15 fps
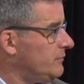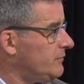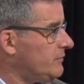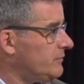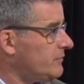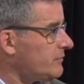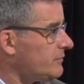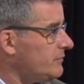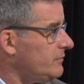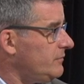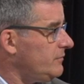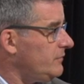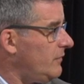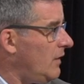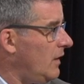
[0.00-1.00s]

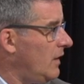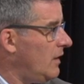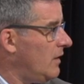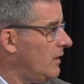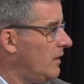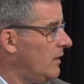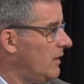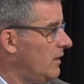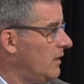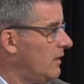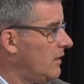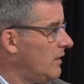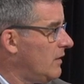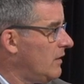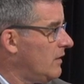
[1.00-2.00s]

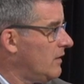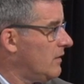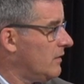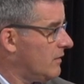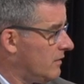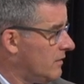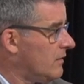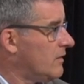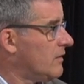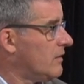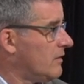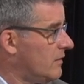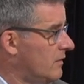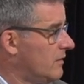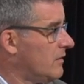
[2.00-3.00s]

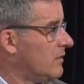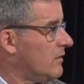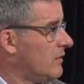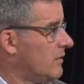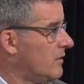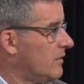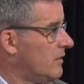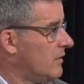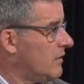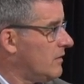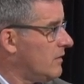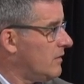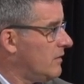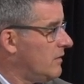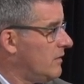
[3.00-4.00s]

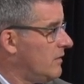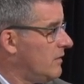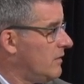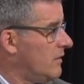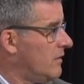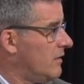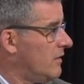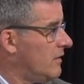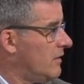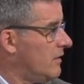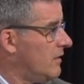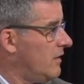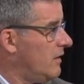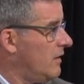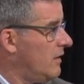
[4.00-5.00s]

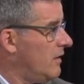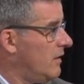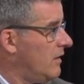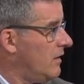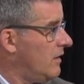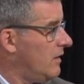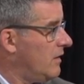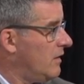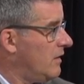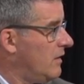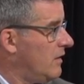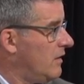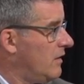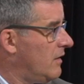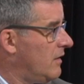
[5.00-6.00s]

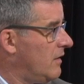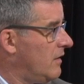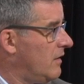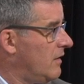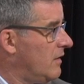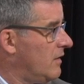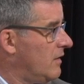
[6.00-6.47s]
The person shown says nothing.